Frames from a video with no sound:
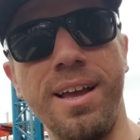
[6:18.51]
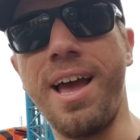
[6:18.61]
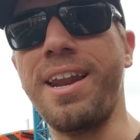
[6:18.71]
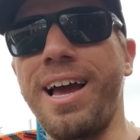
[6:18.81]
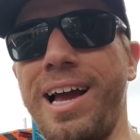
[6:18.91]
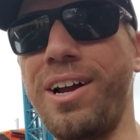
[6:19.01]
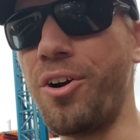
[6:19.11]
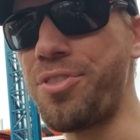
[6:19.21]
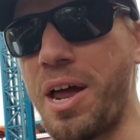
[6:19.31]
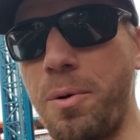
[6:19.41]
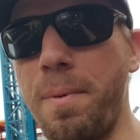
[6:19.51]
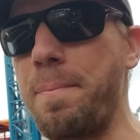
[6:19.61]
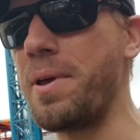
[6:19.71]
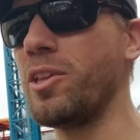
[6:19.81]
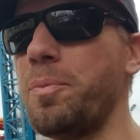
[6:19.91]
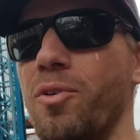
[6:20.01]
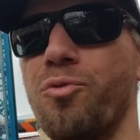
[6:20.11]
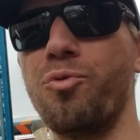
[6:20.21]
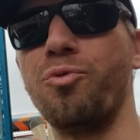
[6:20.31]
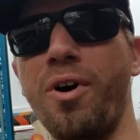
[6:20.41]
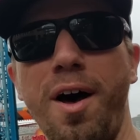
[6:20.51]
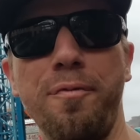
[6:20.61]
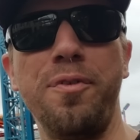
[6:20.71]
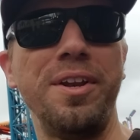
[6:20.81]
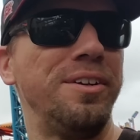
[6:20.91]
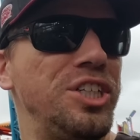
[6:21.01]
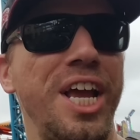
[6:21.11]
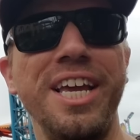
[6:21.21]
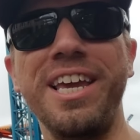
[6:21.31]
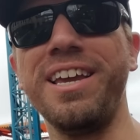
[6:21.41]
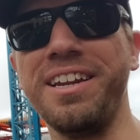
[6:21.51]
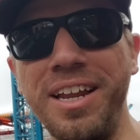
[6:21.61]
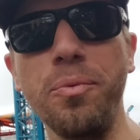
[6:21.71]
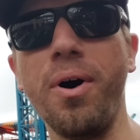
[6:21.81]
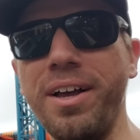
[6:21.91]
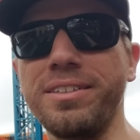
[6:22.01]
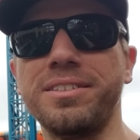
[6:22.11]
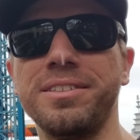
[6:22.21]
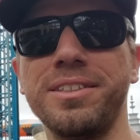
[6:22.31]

and I heard that might be a little bit rough and shaky, and it was,